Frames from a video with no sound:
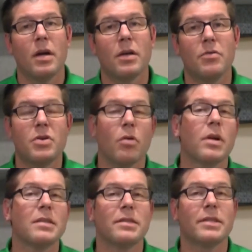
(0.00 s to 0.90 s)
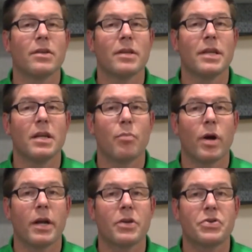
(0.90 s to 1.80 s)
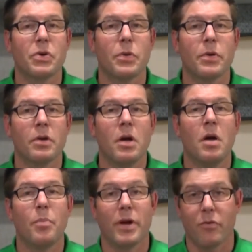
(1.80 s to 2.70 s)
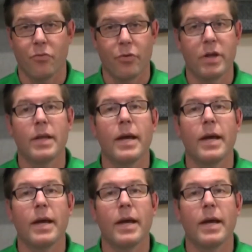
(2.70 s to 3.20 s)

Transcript: you don't necessarily need a brake controller, but it really